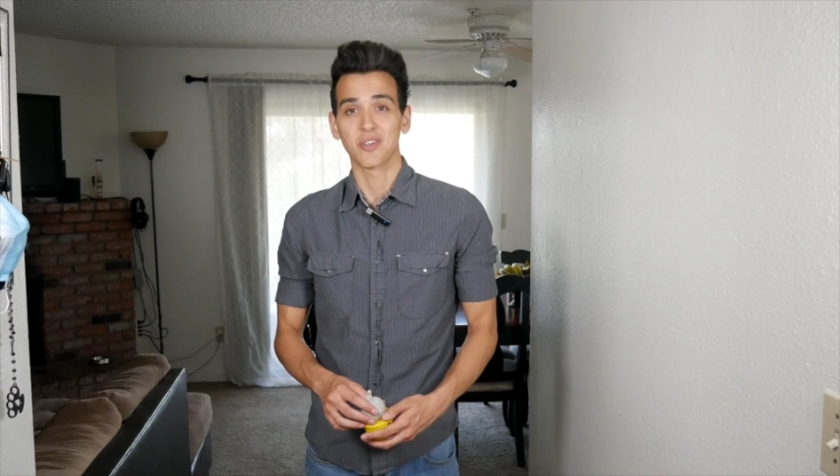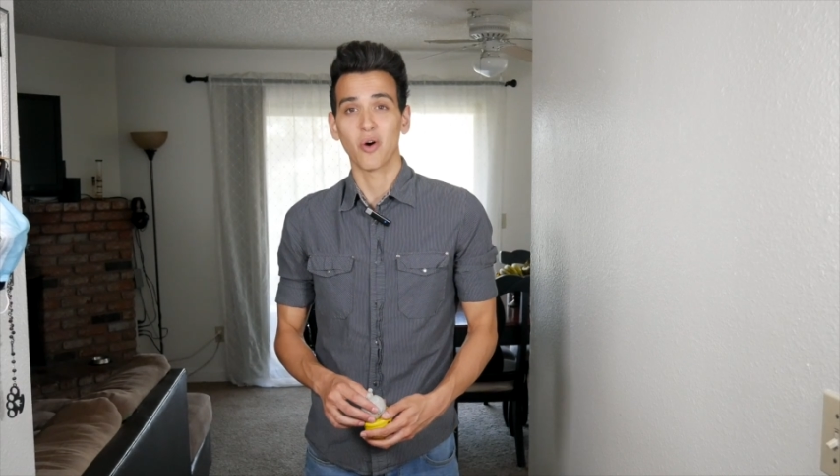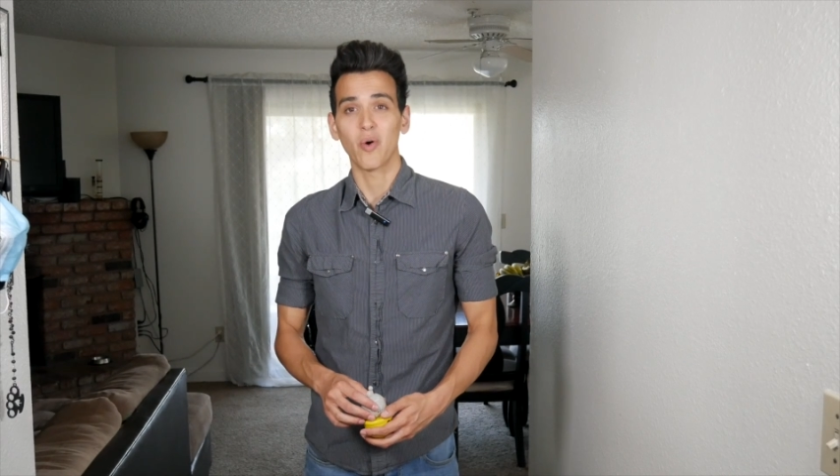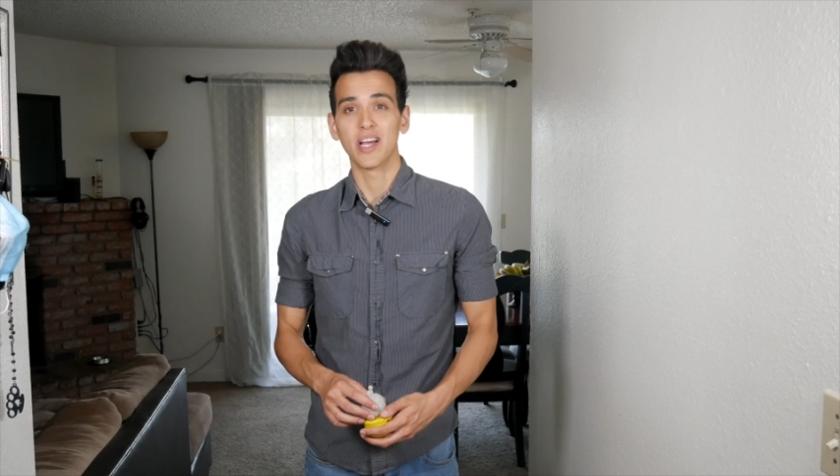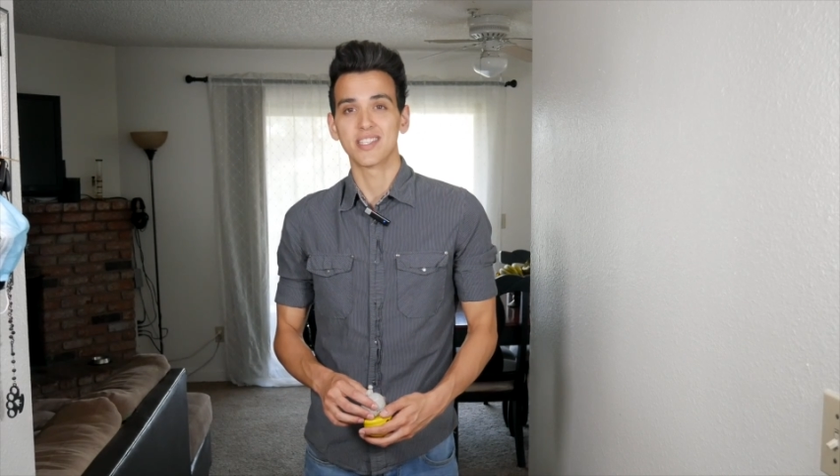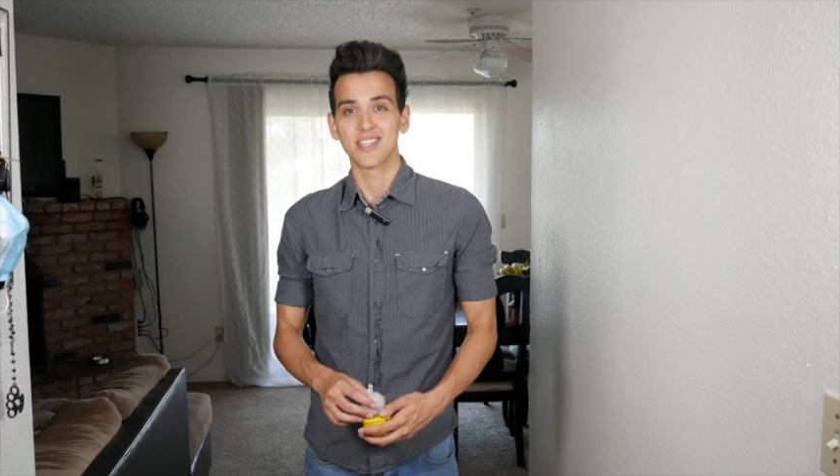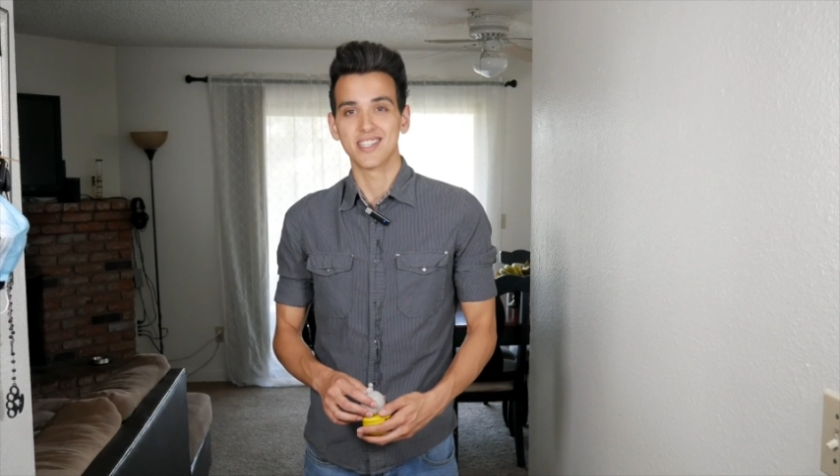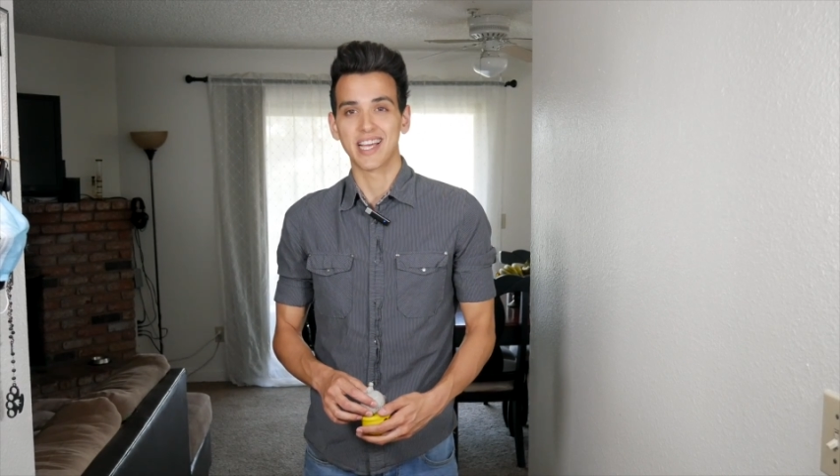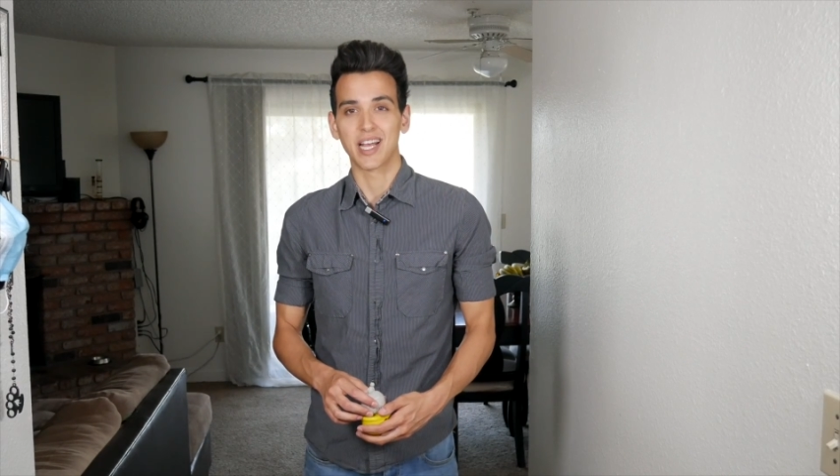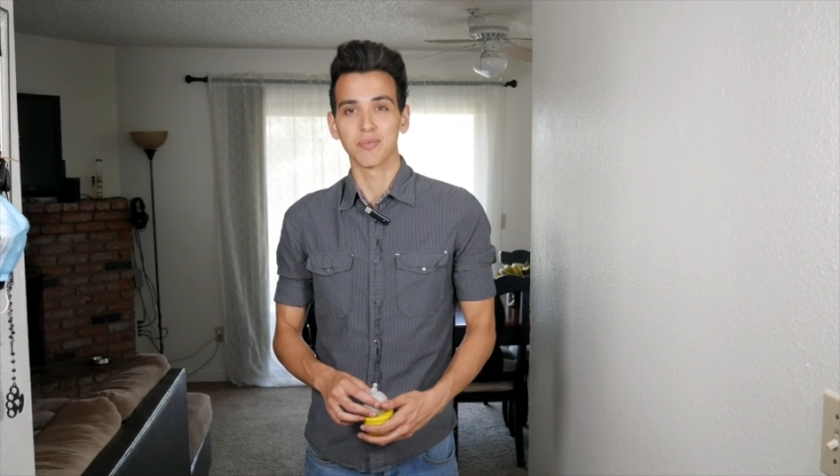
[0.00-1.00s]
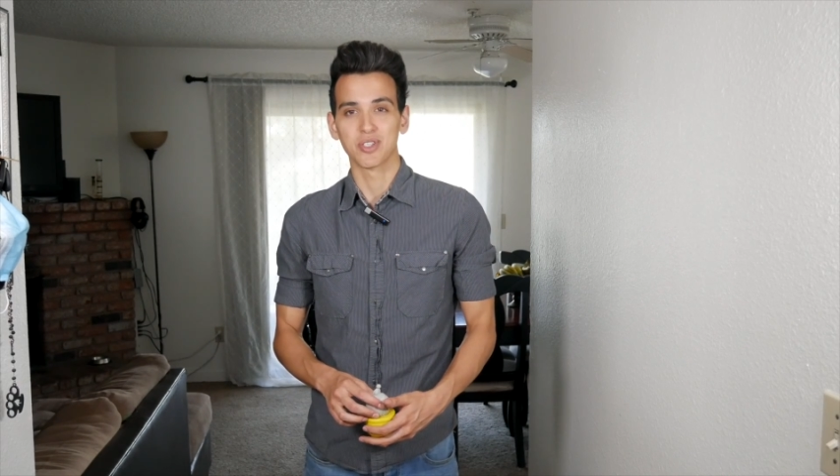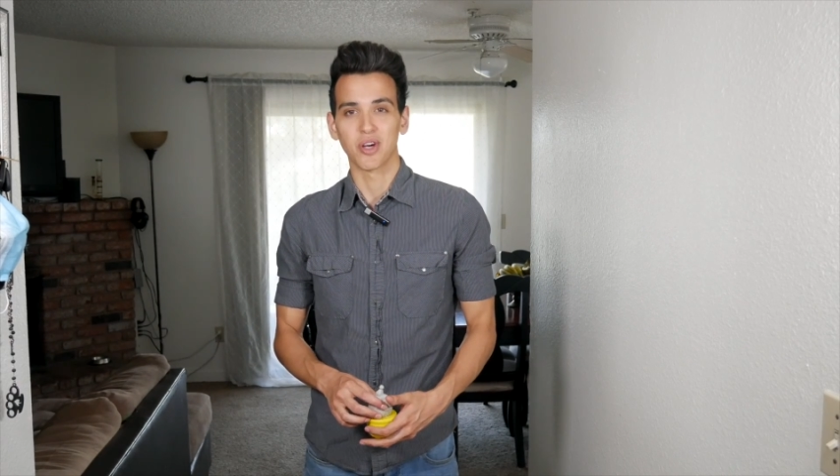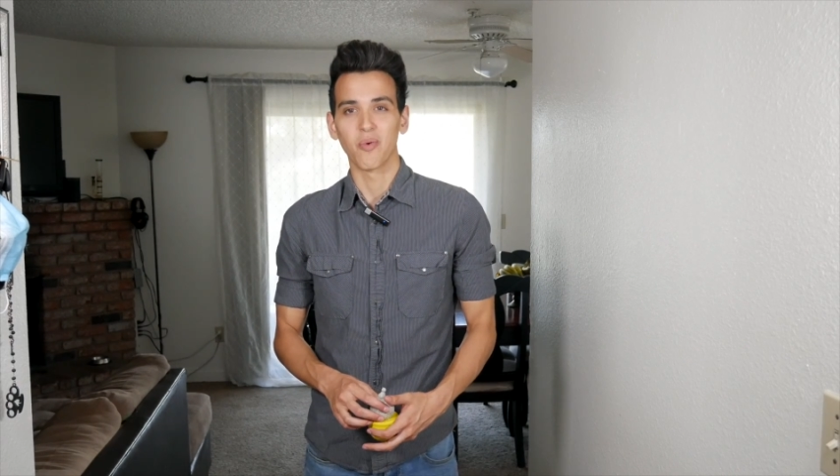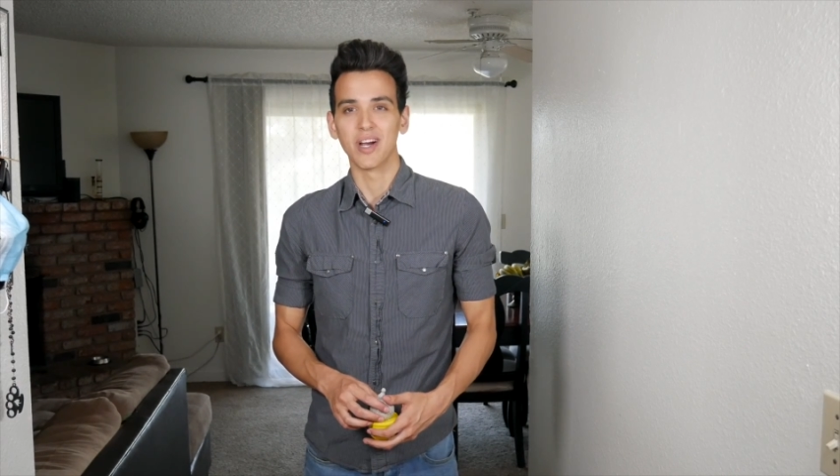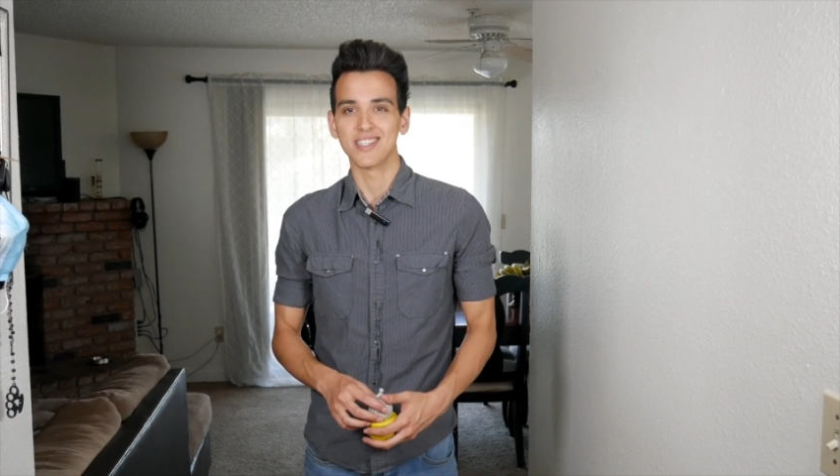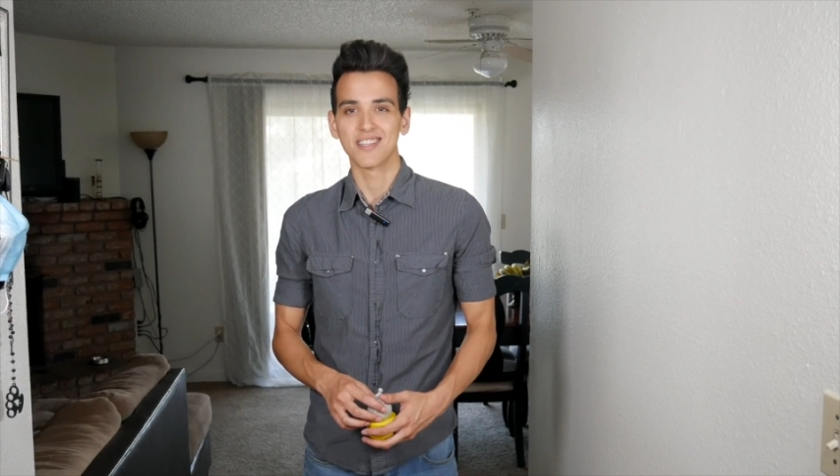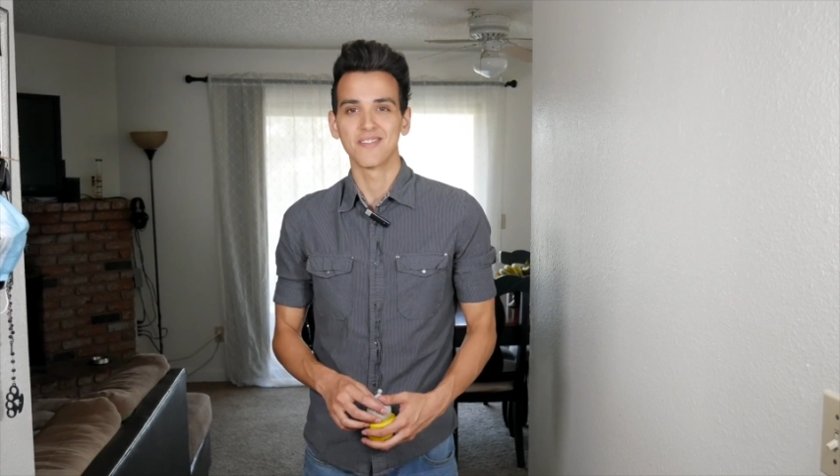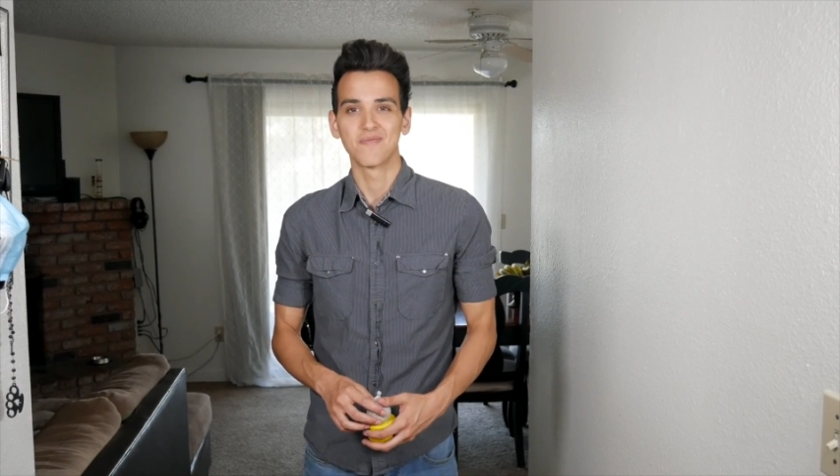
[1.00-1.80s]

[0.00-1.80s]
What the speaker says: always, it's Animals Always.